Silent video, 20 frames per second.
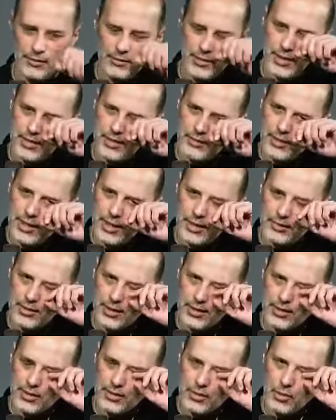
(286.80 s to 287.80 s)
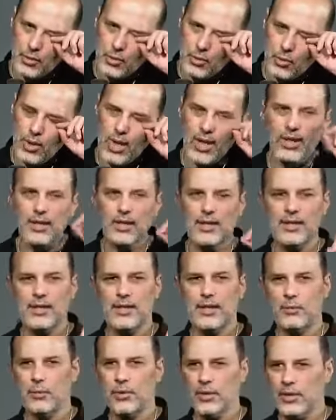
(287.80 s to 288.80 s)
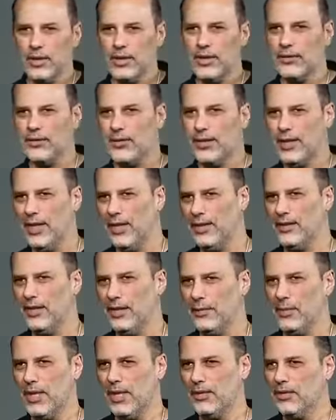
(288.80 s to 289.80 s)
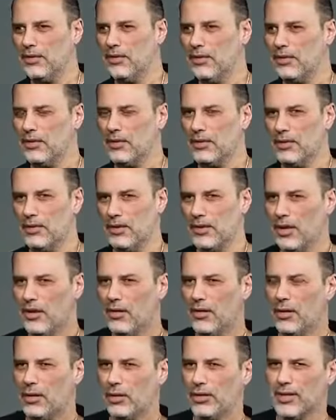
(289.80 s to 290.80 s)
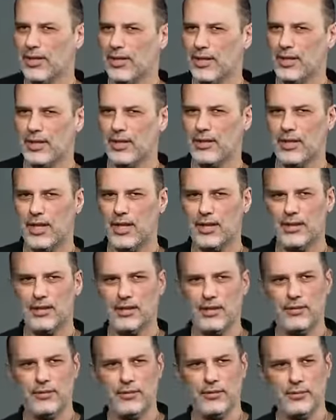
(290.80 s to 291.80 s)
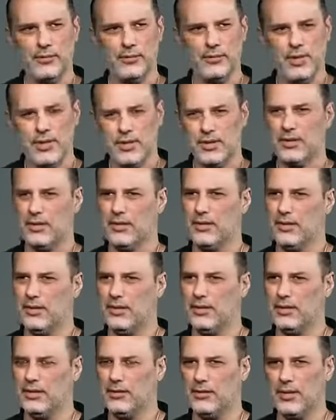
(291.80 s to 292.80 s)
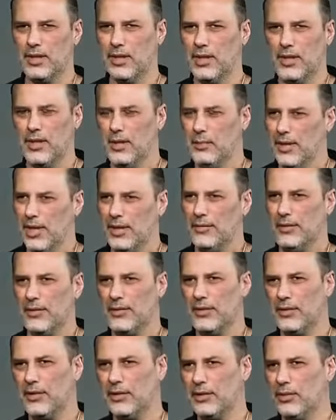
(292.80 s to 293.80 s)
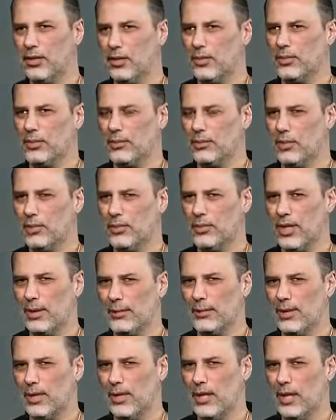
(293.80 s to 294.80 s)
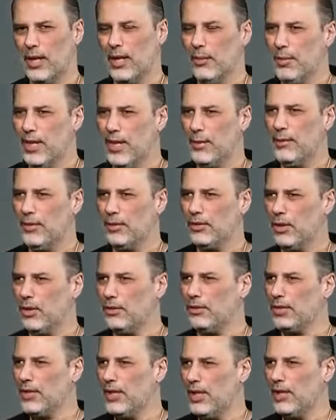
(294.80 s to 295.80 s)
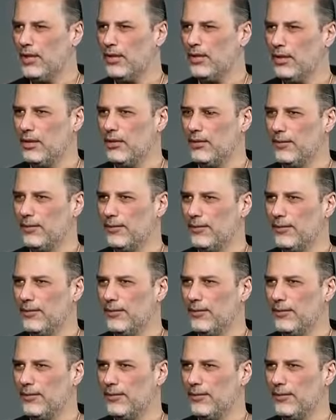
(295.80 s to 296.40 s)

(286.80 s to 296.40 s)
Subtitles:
the advent of television, why it is that with all these fantastic messages and scenarios and insights and mystical and metaphysical shows and programs, people don't change.